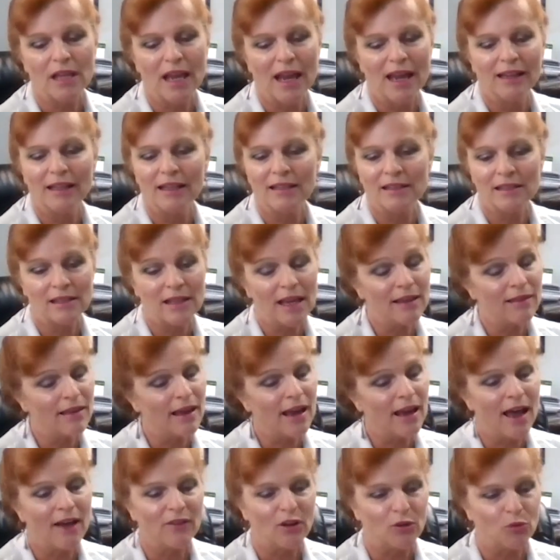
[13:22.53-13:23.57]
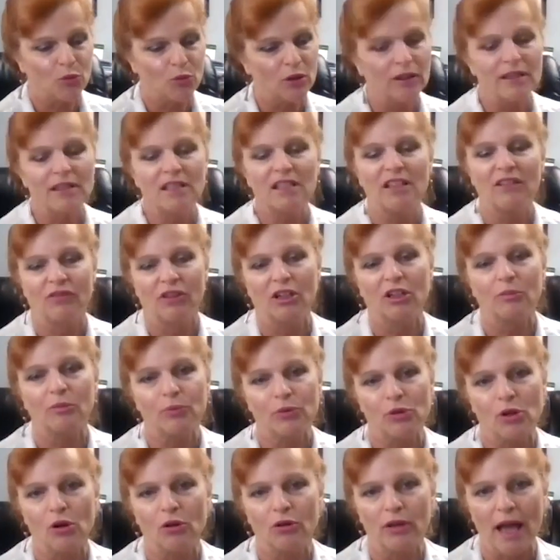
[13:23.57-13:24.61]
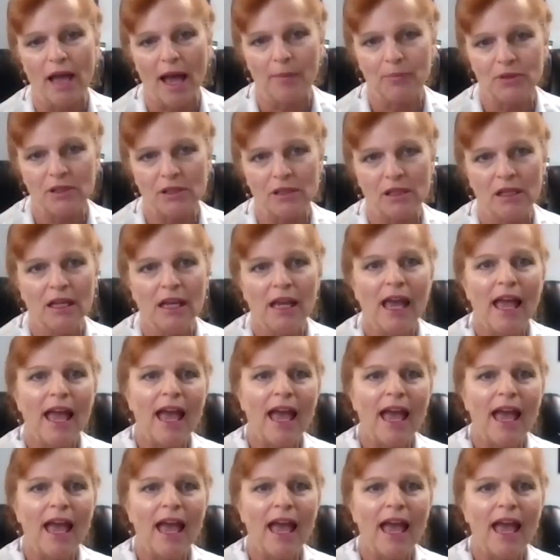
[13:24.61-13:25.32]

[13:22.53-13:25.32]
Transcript: and let's say they have a really severe prolapse